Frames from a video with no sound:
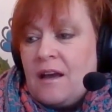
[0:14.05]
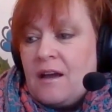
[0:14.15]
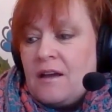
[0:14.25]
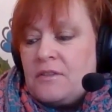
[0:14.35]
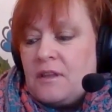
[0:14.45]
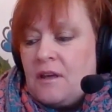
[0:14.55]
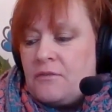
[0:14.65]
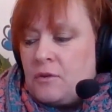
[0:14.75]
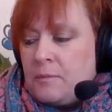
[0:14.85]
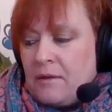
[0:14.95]
I think I've
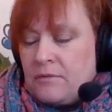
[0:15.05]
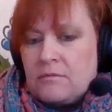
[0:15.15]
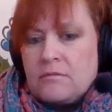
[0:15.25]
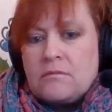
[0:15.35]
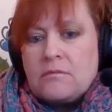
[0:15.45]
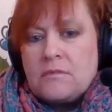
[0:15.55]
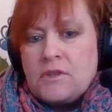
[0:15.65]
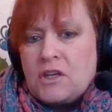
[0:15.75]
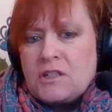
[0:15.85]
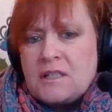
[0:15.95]
got about
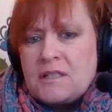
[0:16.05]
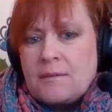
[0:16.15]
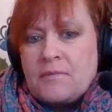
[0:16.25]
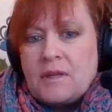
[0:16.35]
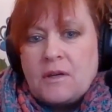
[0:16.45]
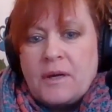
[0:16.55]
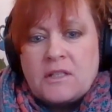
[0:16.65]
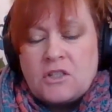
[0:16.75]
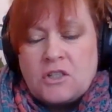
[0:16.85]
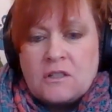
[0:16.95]
30 something
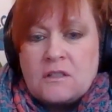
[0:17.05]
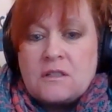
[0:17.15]
questions,